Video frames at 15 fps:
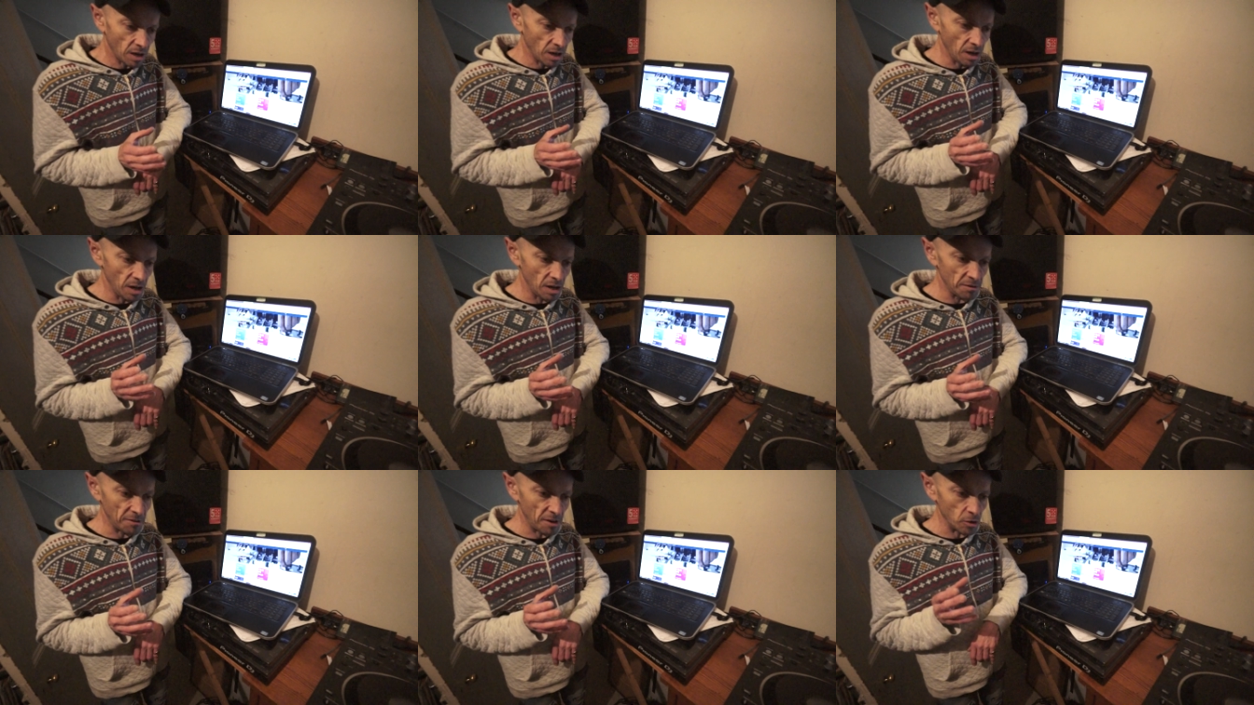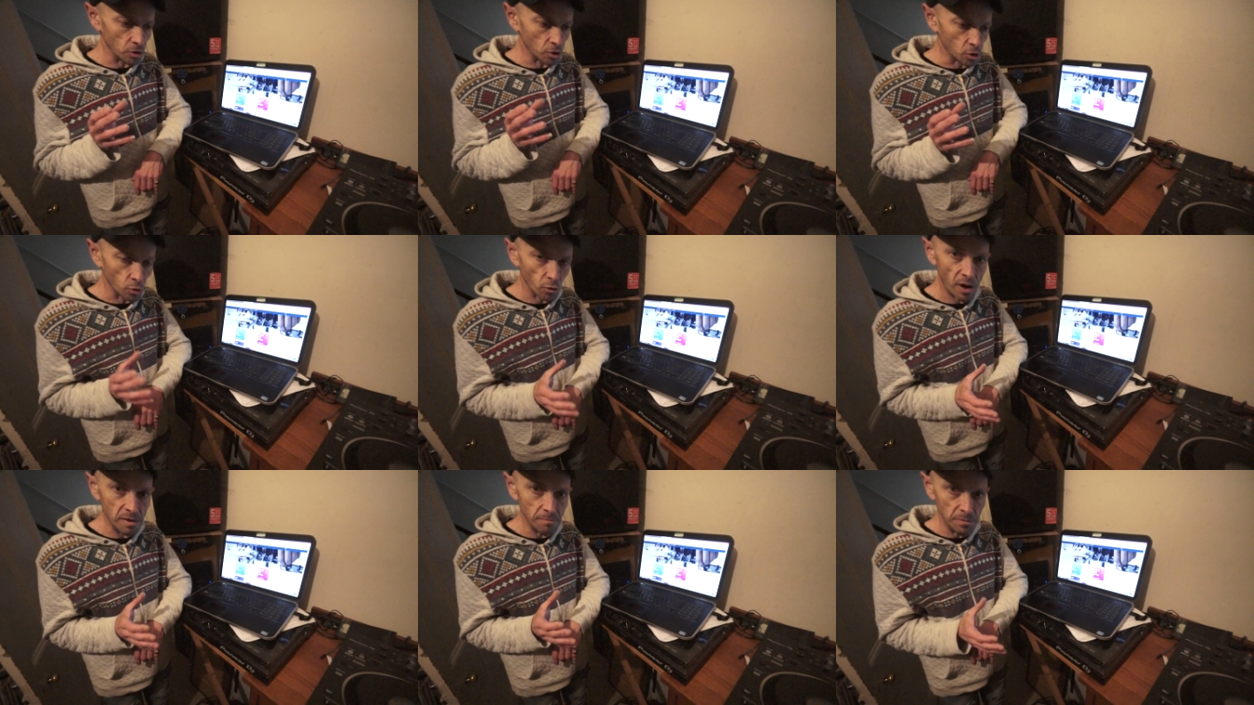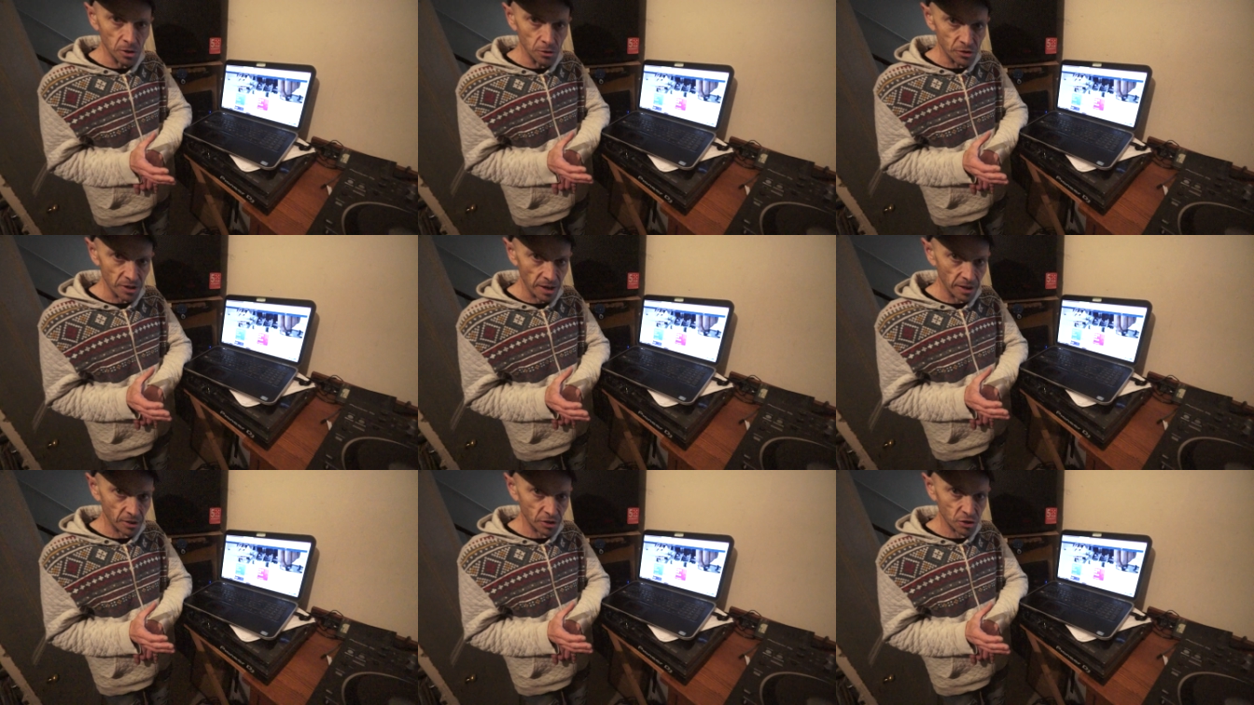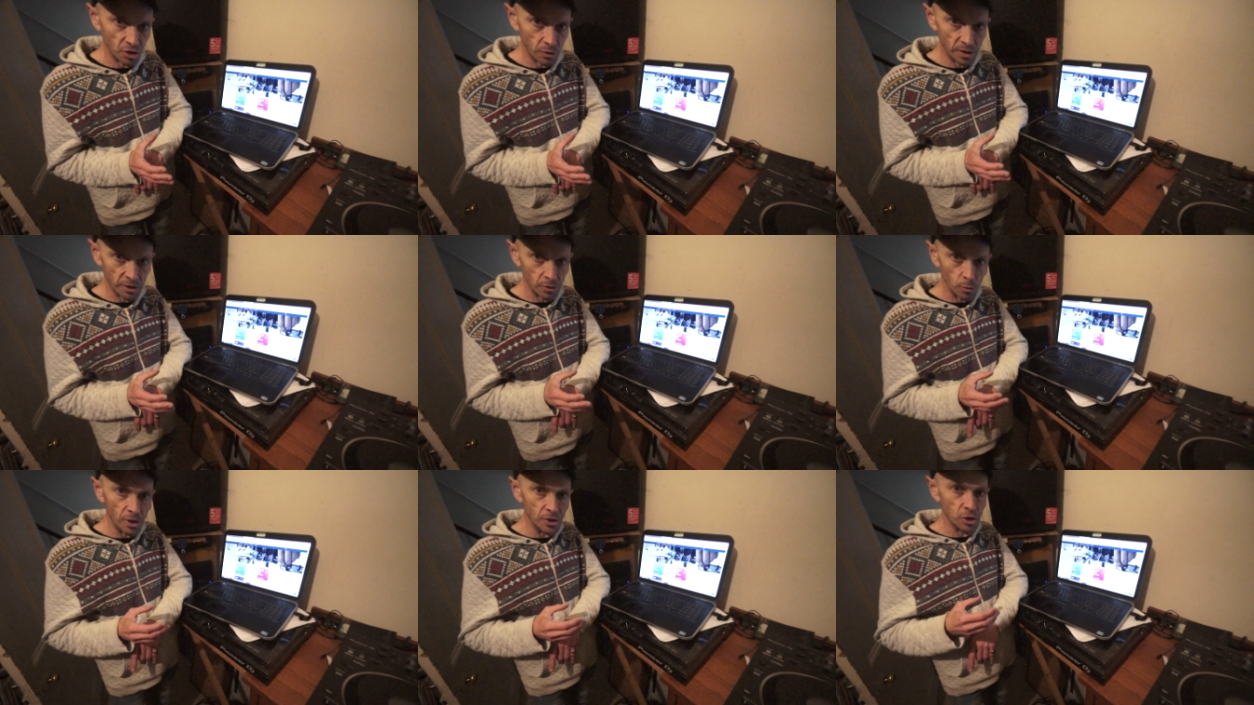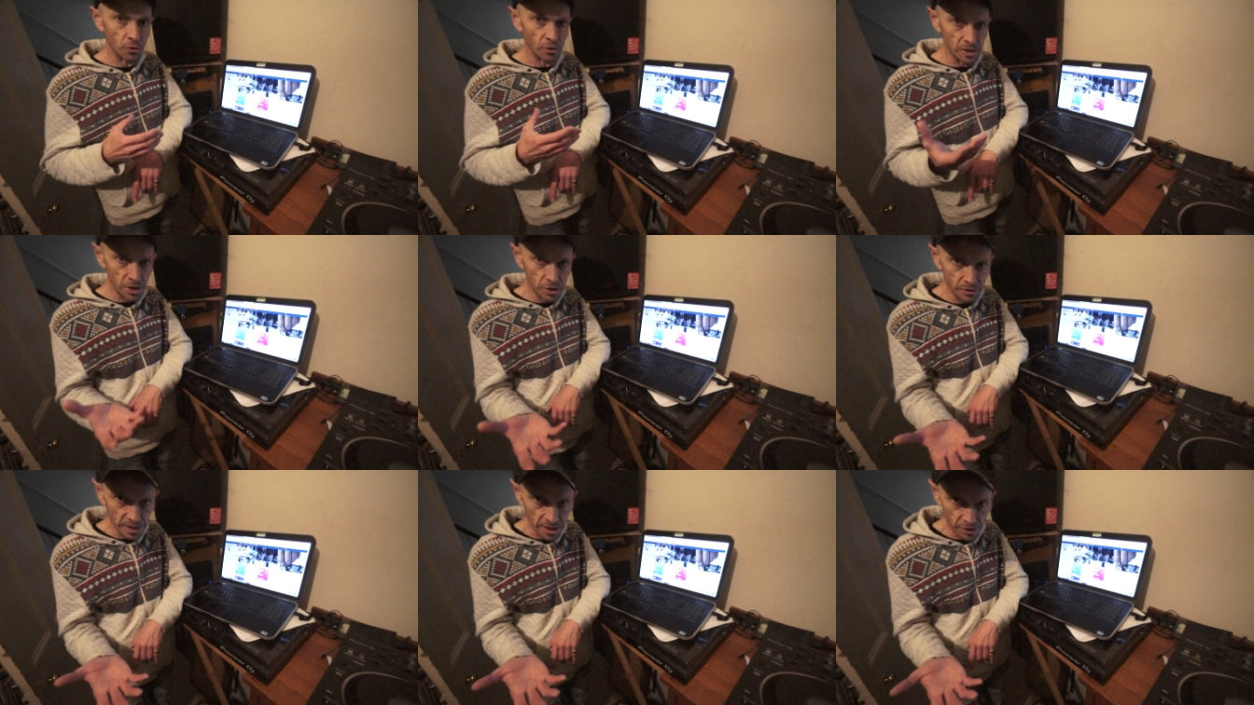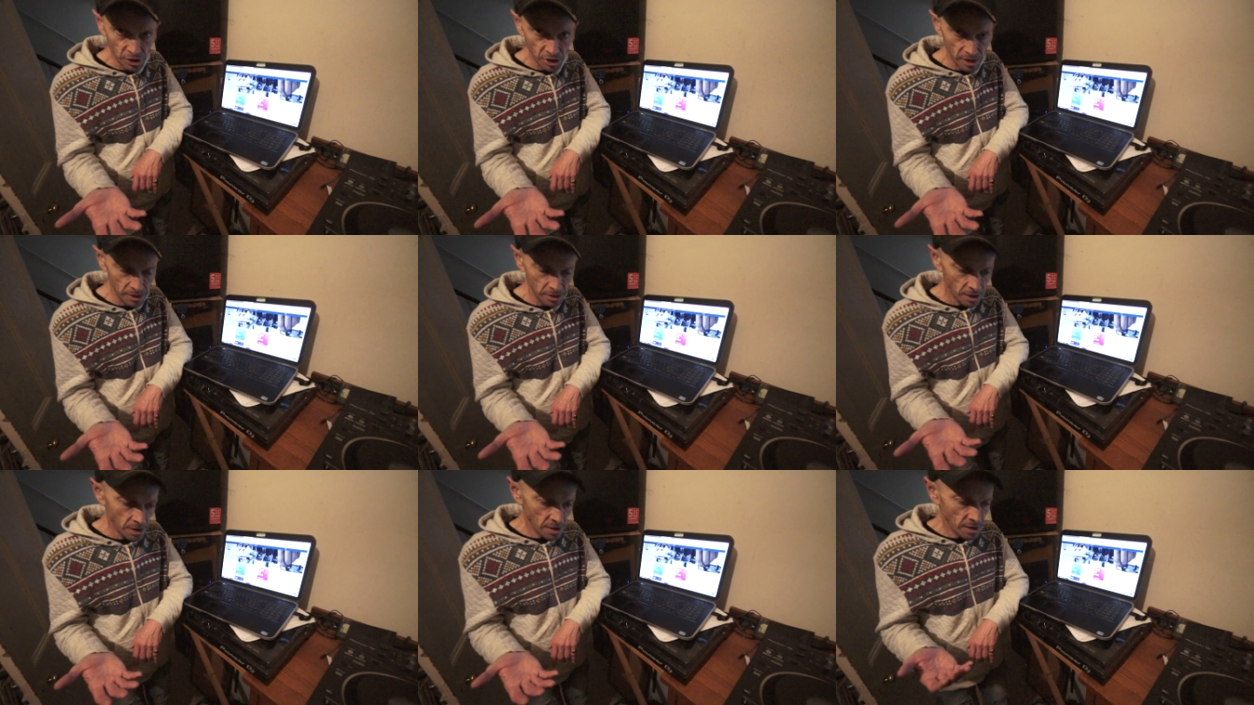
of great music, so in other words, you're a new DJ